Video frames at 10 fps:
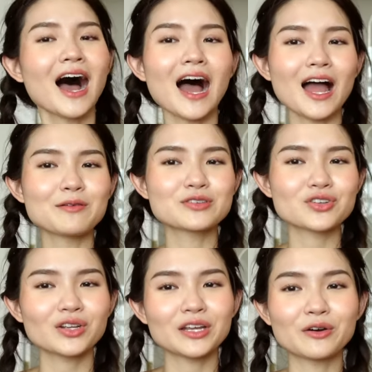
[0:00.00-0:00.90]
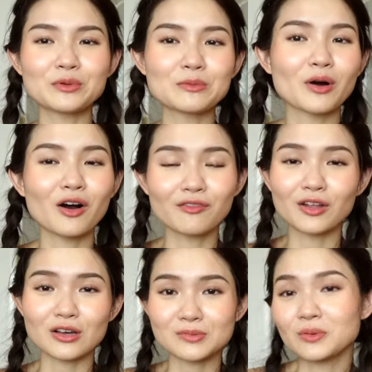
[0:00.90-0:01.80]
I'm sure there will be
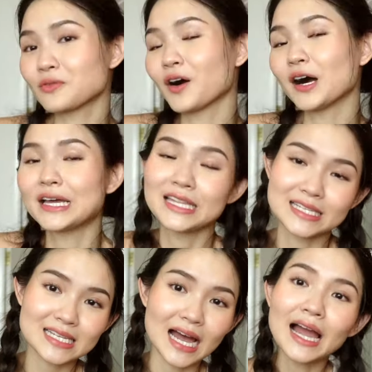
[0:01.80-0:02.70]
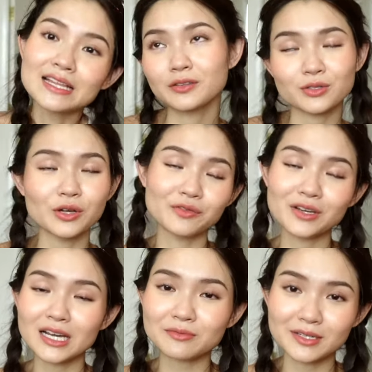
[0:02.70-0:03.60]
more vlogs with her inside. So if
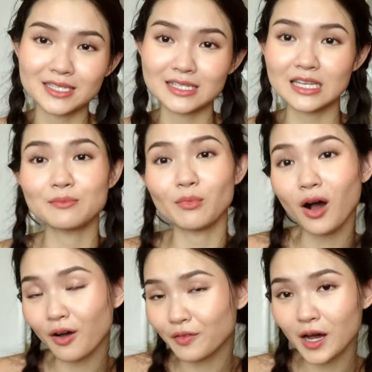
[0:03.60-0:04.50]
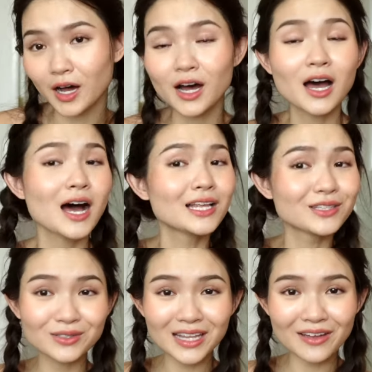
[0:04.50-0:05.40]
you guys want to see more of her,
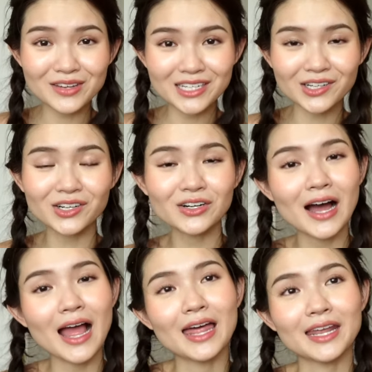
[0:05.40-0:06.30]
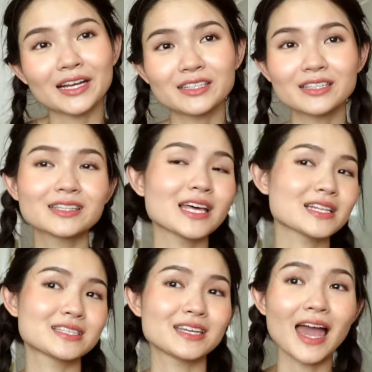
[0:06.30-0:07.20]
do let me know. And I think
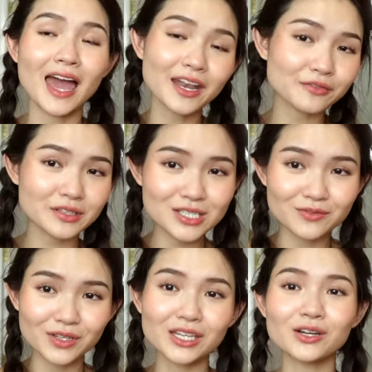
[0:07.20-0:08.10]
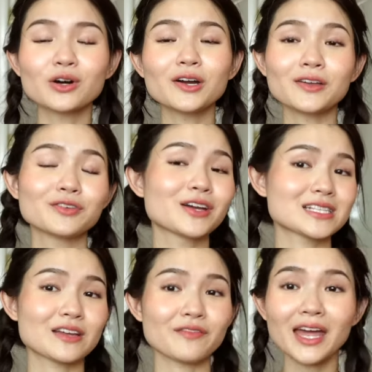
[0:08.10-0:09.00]
that's the end of this video. If you
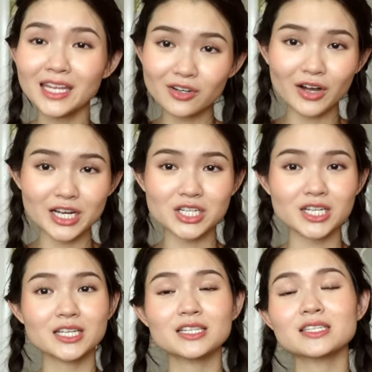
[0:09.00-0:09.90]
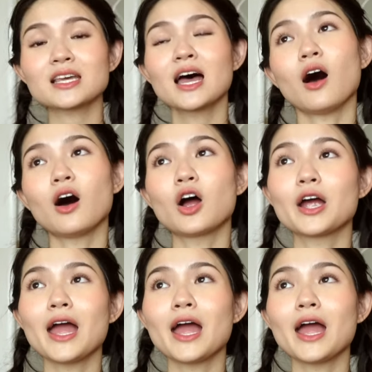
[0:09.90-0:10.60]
guys have any questions or